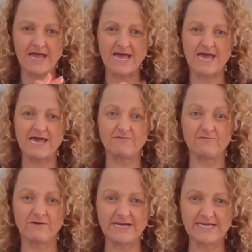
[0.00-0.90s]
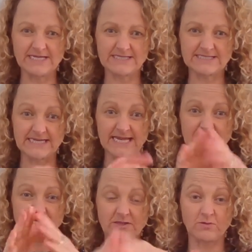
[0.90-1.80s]
and ready to
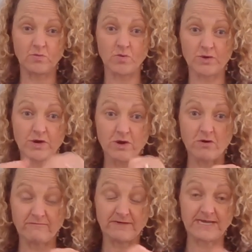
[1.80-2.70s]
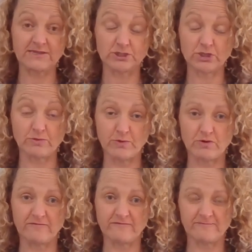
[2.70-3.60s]
get the water off, get the soap off.